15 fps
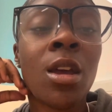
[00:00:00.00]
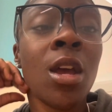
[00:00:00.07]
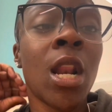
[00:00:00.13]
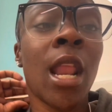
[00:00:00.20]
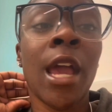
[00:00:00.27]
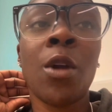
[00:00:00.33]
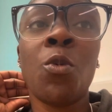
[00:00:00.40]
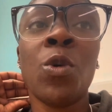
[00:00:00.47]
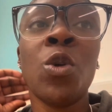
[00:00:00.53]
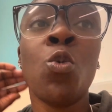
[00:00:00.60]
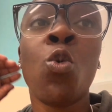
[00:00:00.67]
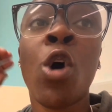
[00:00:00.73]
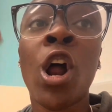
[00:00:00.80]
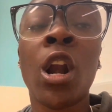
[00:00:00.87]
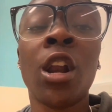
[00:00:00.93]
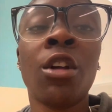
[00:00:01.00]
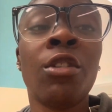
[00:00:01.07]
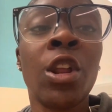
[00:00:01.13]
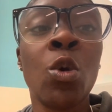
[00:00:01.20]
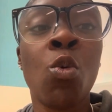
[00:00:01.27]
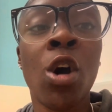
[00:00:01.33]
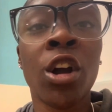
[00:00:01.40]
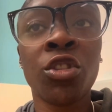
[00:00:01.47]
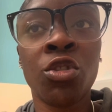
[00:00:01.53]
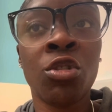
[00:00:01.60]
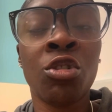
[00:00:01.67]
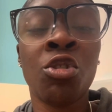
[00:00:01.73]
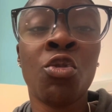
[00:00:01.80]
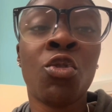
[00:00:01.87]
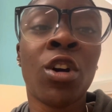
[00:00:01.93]
Like, we literally walked through
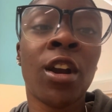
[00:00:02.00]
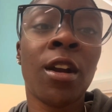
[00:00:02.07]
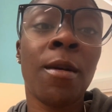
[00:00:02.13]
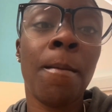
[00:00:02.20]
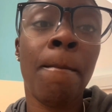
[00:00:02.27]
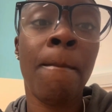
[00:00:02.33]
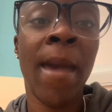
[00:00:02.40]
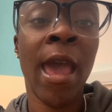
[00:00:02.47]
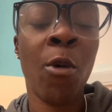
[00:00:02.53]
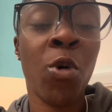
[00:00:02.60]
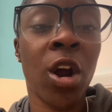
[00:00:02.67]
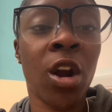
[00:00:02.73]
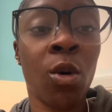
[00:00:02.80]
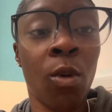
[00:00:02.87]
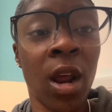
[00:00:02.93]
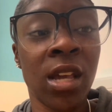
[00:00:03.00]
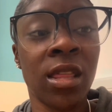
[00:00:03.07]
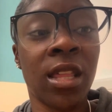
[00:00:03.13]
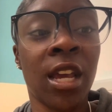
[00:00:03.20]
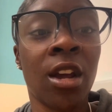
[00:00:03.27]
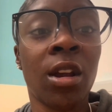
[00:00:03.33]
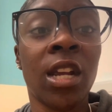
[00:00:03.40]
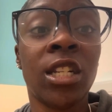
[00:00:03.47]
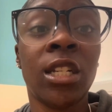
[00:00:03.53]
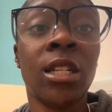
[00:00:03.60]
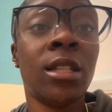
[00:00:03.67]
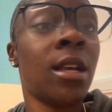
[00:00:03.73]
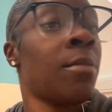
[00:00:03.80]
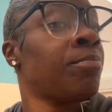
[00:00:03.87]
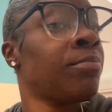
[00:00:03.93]
the door, met with her right there, and she
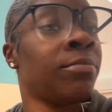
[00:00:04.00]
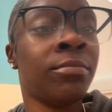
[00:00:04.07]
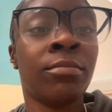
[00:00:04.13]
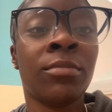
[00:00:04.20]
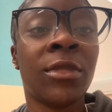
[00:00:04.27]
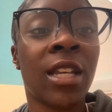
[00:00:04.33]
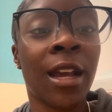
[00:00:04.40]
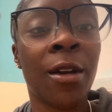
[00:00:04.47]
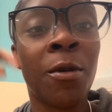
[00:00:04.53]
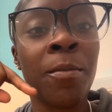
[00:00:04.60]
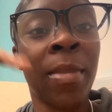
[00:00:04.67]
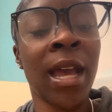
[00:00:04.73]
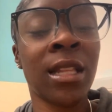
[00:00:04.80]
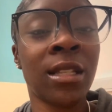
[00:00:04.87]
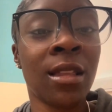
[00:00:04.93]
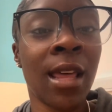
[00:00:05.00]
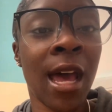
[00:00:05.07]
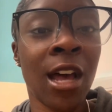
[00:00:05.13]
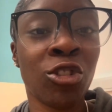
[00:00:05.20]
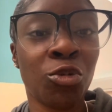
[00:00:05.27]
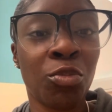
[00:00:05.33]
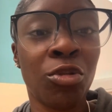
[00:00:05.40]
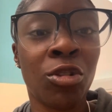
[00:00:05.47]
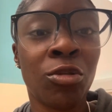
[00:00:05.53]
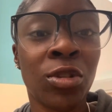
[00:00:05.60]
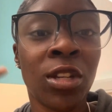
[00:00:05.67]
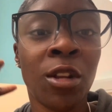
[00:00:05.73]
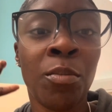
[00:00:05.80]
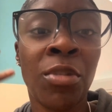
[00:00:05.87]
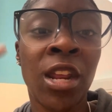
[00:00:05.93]
said, take him back to the hospital, to
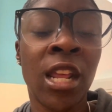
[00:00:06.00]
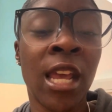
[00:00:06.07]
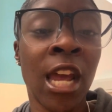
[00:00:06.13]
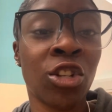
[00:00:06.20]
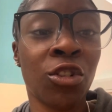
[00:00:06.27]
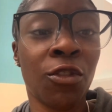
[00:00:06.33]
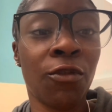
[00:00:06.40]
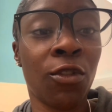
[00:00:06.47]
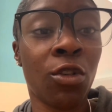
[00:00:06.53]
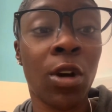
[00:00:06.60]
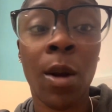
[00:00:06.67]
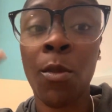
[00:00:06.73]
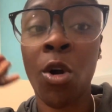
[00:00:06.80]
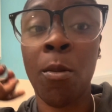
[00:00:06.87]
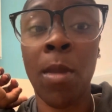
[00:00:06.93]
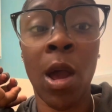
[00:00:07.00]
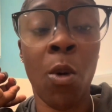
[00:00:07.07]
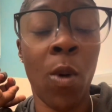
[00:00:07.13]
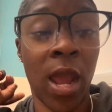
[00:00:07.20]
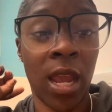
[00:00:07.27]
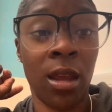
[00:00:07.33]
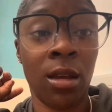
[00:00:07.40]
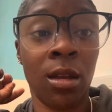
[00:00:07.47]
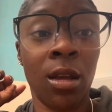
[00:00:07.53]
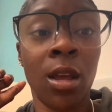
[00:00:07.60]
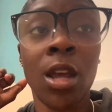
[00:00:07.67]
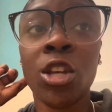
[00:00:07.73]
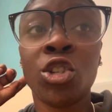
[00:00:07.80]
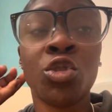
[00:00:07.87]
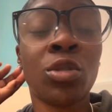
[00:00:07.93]
the pediatric floor. I'm on my way.
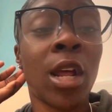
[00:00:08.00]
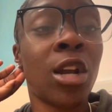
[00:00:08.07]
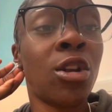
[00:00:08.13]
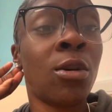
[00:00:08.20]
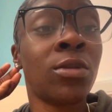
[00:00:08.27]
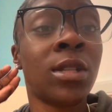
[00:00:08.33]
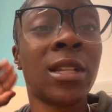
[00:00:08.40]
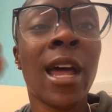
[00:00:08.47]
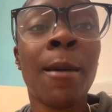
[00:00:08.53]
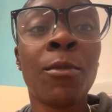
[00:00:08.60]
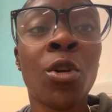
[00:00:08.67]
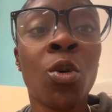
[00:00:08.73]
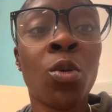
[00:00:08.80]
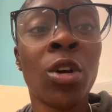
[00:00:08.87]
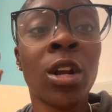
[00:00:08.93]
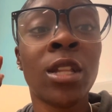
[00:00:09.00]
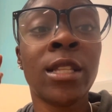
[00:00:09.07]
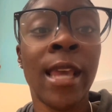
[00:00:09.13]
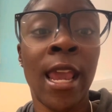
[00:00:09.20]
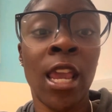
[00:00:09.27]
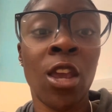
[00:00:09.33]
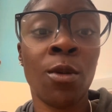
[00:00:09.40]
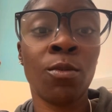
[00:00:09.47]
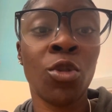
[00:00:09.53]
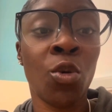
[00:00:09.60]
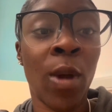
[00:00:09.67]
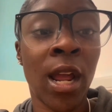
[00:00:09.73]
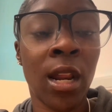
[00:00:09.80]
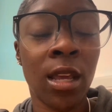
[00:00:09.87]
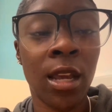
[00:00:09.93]
She was like, don't stop nowhere. Take him
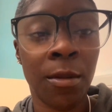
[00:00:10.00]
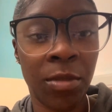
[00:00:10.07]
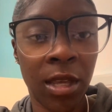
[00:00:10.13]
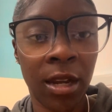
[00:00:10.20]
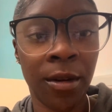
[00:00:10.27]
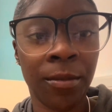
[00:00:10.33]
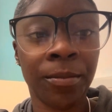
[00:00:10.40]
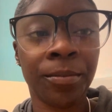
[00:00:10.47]
directly up there.